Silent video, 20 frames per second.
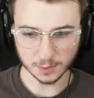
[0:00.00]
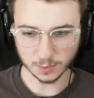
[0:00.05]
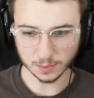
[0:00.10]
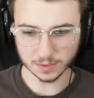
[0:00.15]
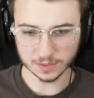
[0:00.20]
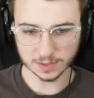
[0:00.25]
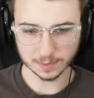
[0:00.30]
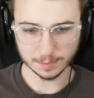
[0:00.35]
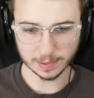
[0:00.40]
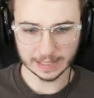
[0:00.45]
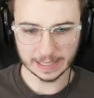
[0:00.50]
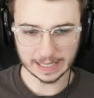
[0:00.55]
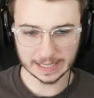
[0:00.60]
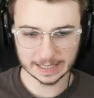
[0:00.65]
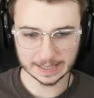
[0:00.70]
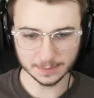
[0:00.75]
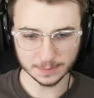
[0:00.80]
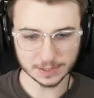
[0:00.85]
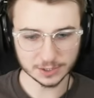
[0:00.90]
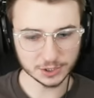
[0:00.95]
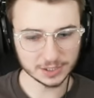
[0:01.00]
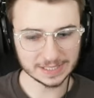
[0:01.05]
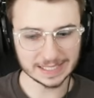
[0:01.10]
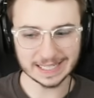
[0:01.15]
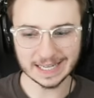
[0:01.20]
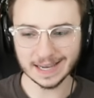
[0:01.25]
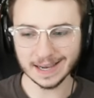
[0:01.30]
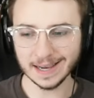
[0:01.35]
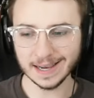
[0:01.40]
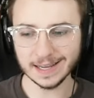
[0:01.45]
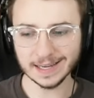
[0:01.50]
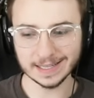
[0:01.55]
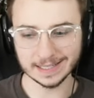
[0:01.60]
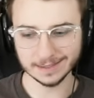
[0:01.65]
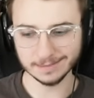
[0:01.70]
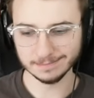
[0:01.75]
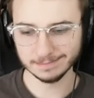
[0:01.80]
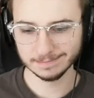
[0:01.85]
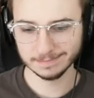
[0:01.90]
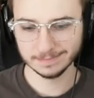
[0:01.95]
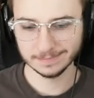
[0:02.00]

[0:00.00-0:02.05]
Fuel supply, we just need a hundred.